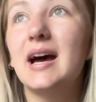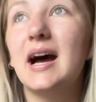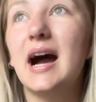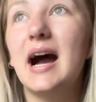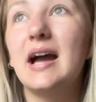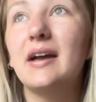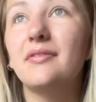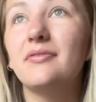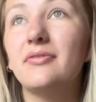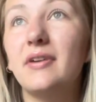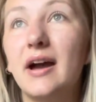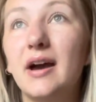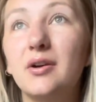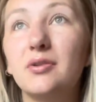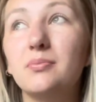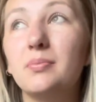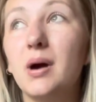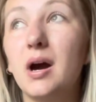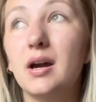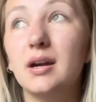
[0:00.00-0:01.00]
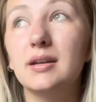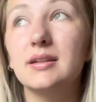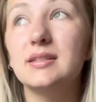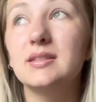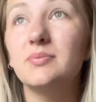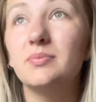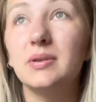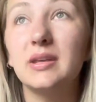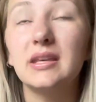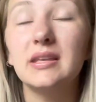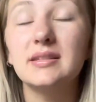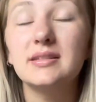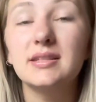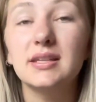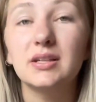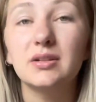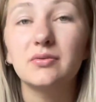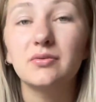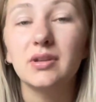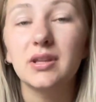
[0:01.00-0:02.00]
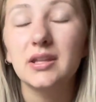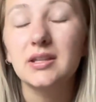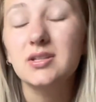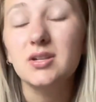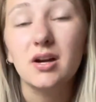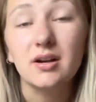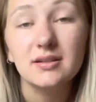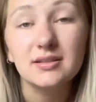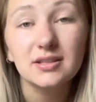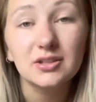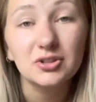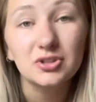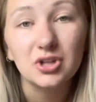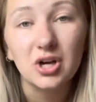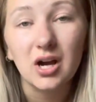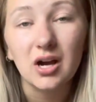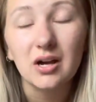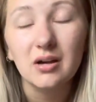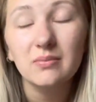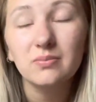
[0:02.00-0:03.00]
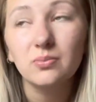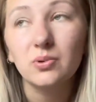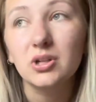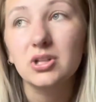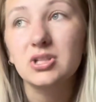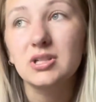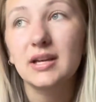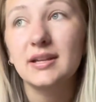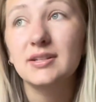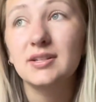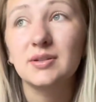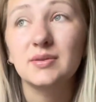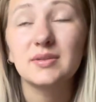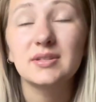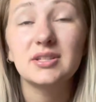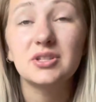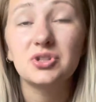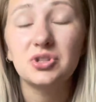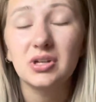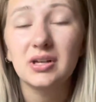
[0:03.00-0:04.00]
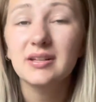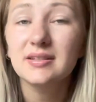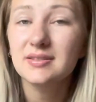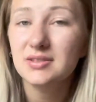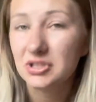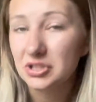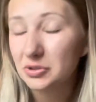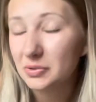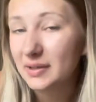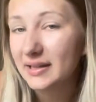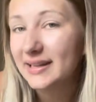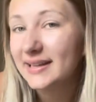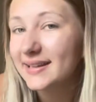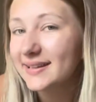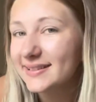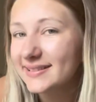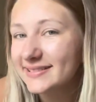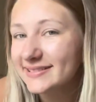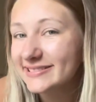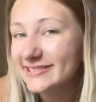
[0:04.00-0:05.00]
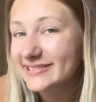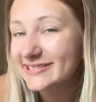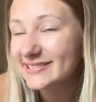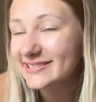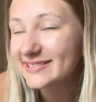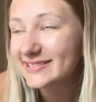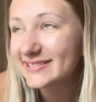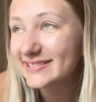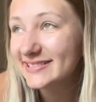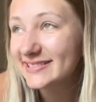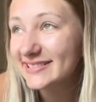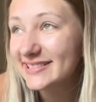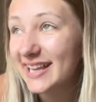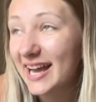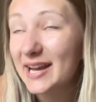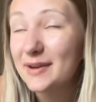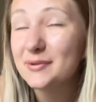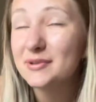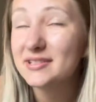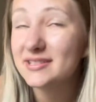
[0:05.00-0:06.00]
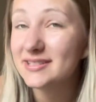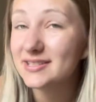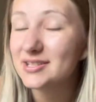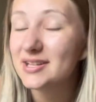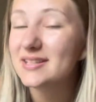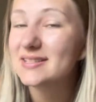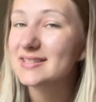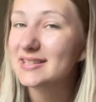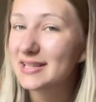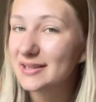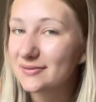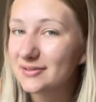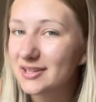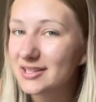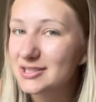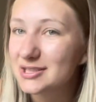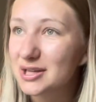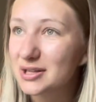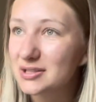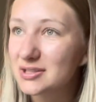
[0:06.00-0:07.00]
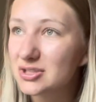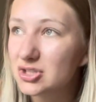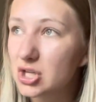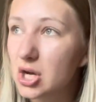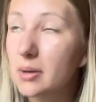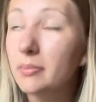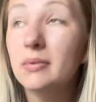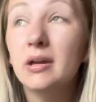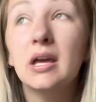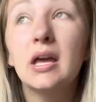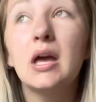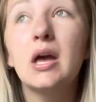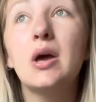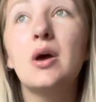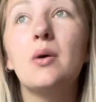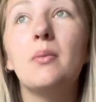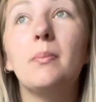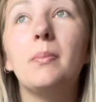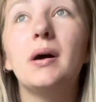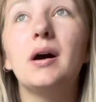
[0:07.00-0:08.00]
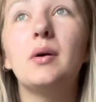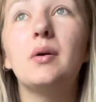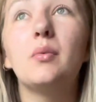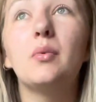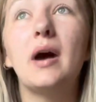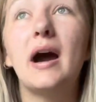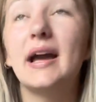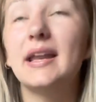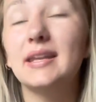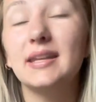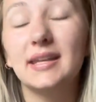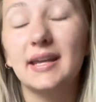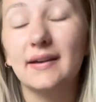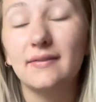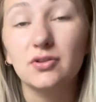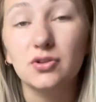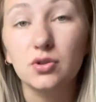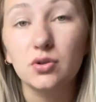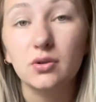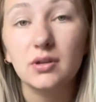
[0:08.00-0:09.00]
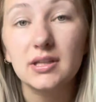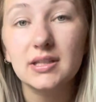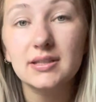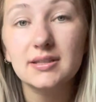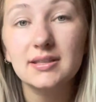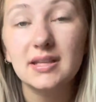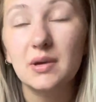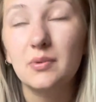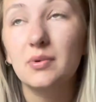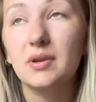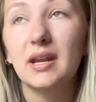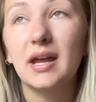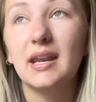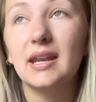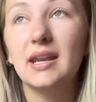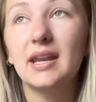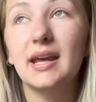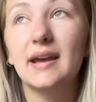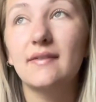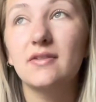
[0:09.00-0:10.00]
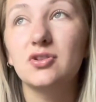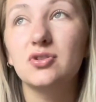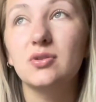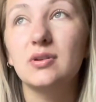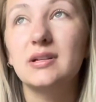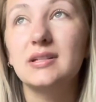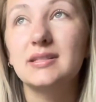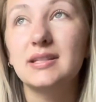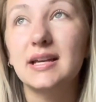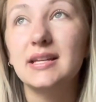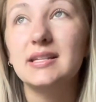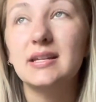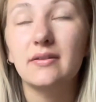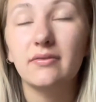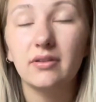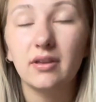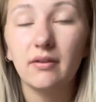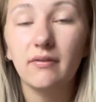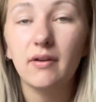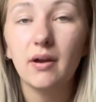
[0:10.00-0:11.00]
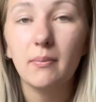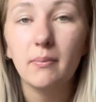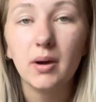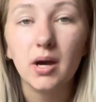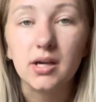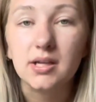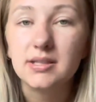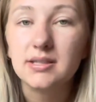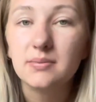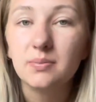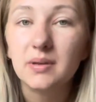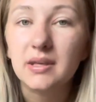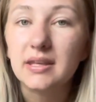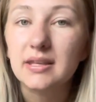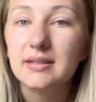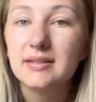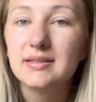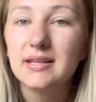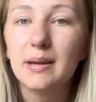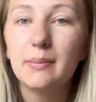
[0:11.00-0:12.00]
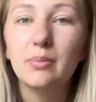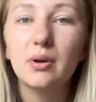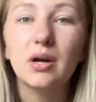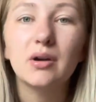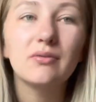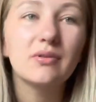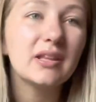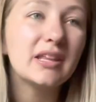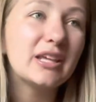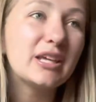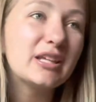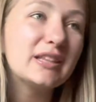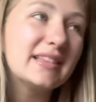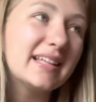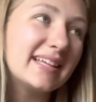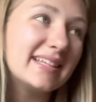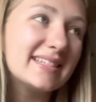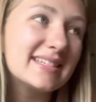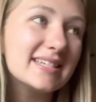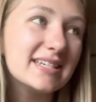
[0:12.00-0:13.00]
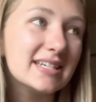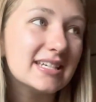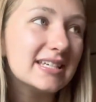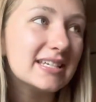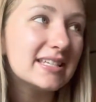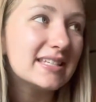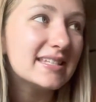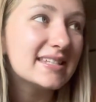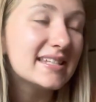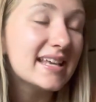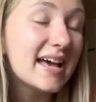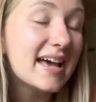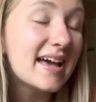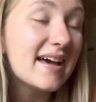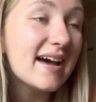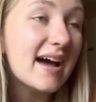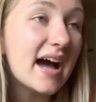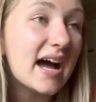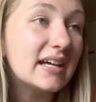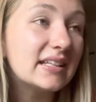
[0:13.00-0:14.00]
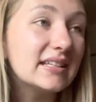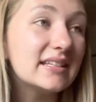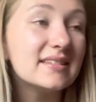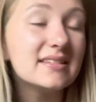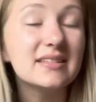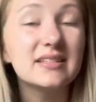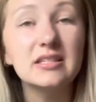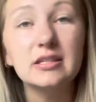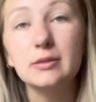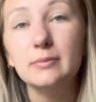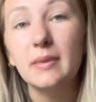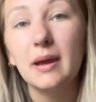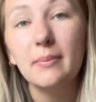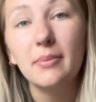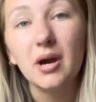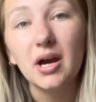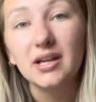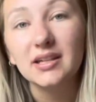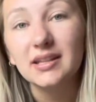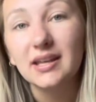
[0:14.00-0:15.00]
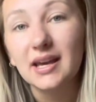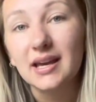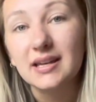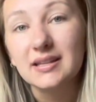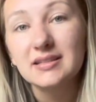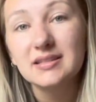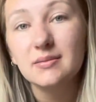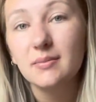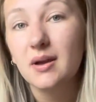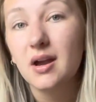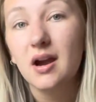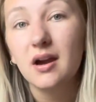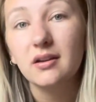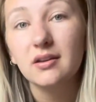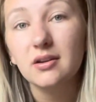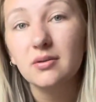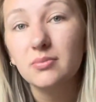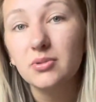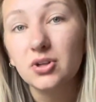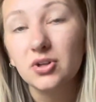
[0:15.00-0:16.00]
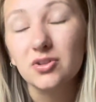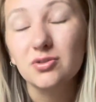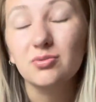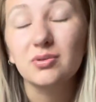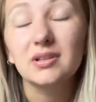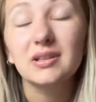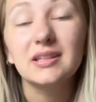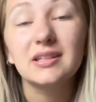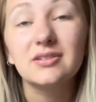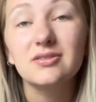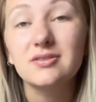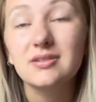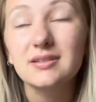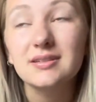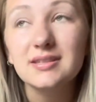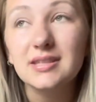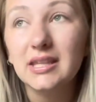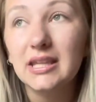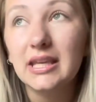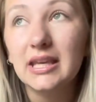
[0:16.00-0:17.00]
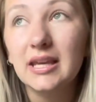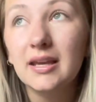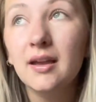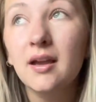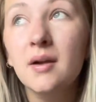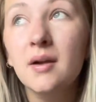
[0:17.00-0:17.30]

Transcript: I found pockets of peace in a really toxic job, which I don't suggest doing. I would suggest leaving a toxic job, but I didn't have a choice. And when I didn't have a choice, I definitely found pockets of peace. I brought really good lunches. I listened to my podcast and my audiobooks religiously.